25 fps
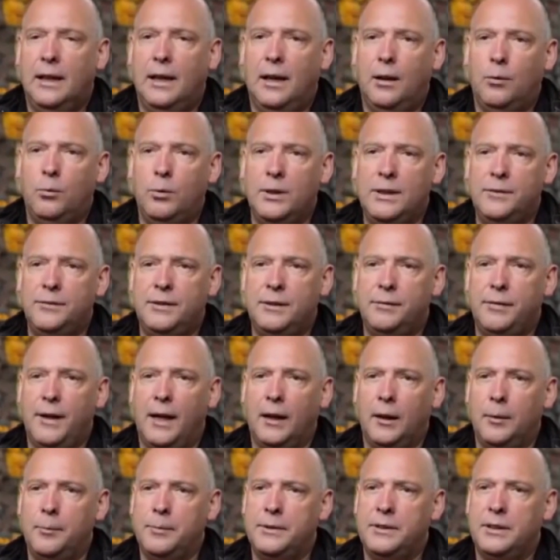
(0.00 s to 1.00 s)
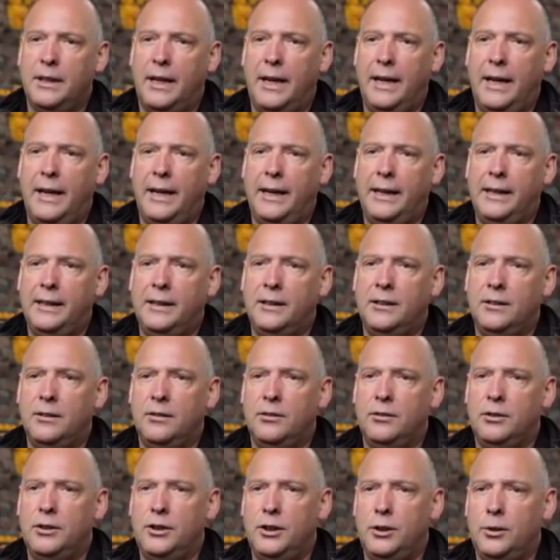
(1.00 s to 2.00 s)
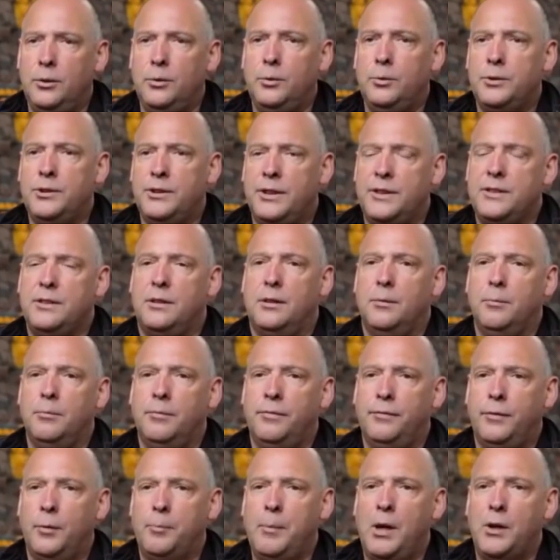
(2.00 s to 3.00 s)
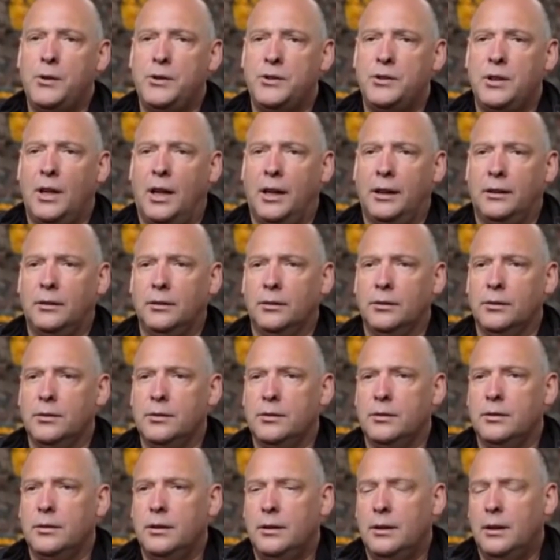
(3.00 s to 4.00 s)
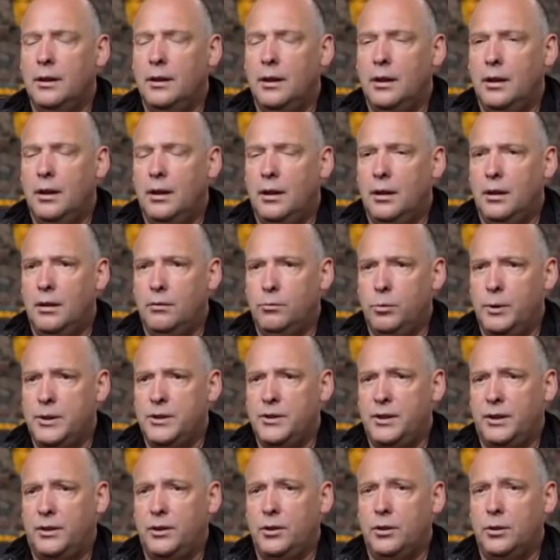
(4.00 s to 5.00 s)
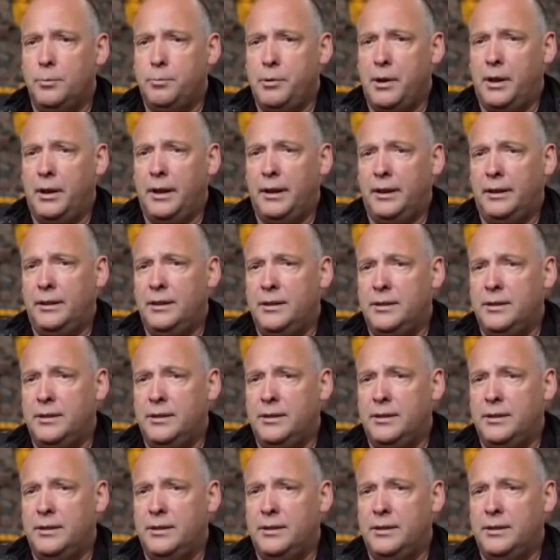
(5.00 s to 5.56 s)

And we've developed a new system for motorcycles, of which the core product